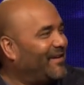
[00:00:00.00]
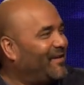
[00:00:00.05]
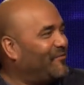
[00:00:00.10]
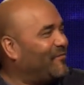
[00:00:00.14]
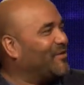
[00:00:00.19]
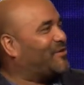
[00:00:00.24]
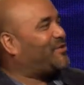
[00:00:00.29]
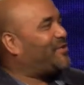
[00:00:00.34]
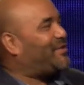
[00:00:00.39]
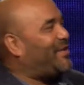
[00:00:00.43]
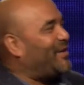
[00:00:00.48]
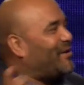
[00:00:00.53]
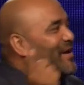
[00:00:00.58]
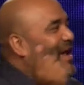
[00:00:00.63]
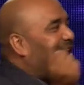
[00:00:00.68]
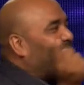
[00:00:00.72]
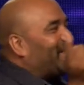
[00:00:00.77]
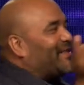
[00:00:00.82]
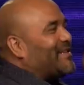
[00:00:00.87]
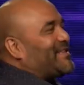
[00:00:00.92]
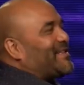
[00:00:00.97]
We're still
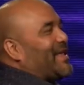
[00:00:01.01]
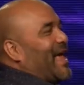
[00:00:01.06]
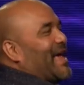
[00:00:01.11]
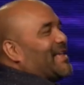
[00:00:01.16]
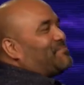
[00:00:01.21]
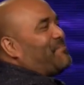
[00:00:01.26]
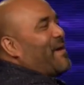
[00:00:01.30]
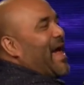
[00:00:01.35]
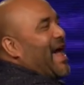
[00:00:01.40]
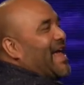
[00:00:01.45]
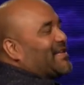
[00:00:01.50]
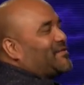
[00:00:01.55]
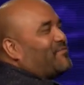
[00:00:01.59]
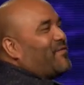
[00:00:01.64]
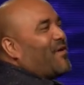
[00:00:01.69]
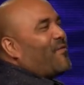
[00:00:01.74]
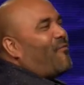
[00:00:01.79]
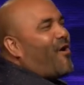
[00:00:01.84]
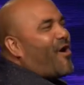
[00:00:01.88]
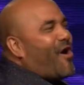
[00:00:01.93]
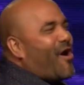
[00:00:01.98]
not this, as bad as we
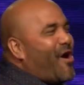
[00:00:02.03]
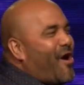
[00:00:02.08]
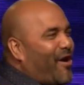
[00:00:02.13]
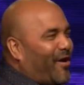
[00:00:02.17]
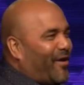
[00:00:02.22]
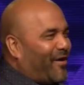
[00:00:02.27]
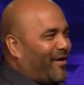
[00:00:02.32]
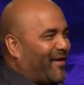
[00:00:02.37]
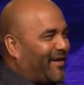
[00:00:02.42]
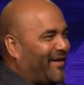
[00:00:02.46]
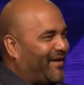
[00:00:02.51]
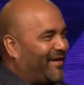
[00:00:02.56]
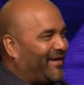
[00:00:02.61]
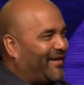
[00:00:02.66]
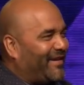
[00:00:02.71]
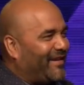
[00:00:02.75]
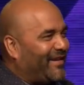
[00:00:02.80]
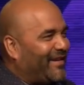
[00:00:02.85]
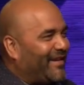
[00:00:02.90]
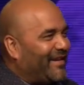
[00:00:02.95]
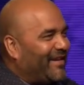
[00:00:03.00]
were.
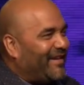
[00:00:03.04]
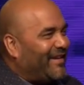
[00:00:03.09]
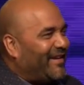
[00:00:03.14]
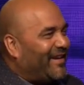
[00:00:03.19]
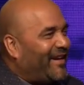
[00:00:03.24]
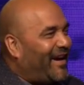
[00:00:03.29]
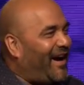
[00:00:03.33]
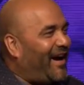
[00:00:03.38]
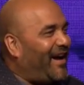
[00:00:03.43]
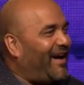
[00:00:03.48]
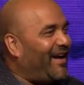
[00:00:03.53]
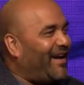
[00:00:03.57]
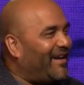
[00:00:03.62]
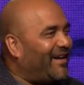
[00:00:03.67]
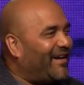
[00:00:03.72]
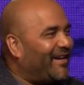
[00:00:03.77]
Huh?